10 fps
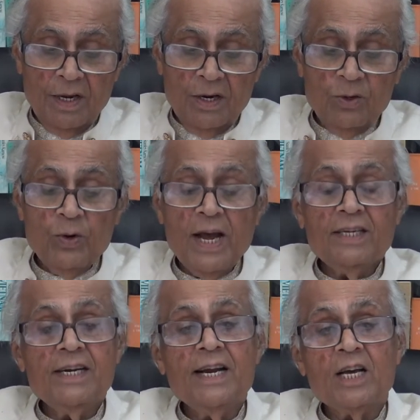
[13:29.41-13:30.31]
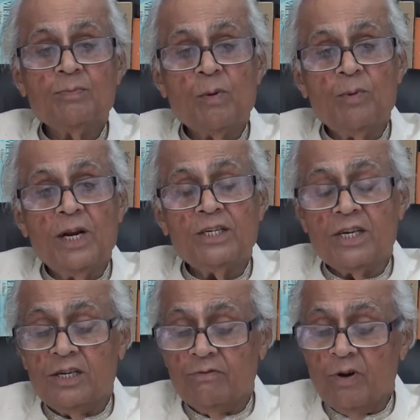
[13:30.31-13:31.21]
Today's India's
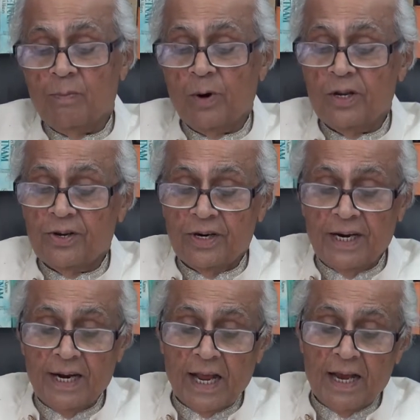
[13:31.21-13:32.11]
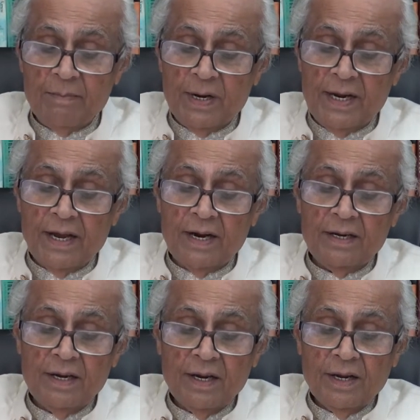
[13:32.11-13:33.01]
population is 1.39 billion.